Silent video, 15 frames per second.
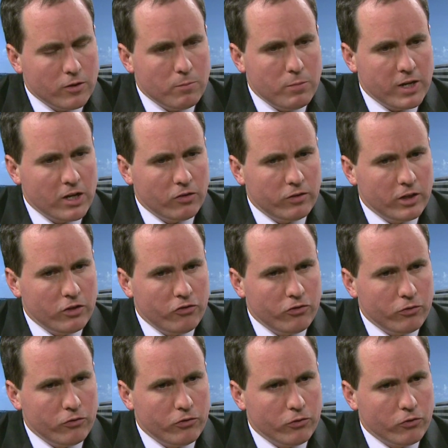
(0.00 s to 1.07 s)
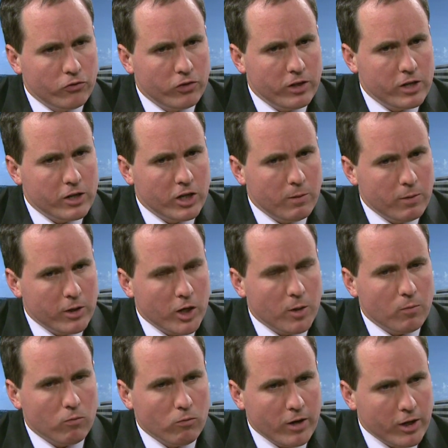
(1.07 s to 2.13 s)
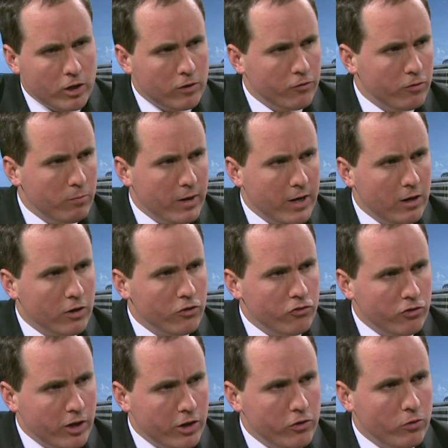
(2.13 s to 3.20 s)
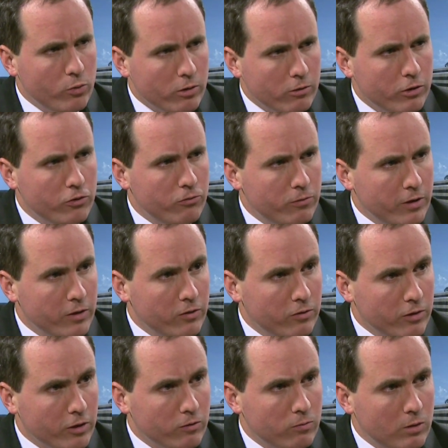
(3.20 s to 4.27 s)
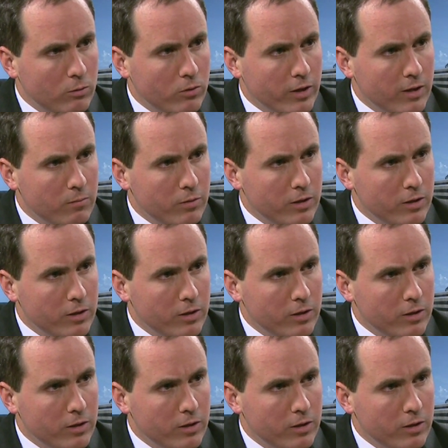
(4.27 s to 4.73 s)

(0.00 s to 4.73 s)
The biggest issues you're seeing coming up right off the bat on January 26, what will that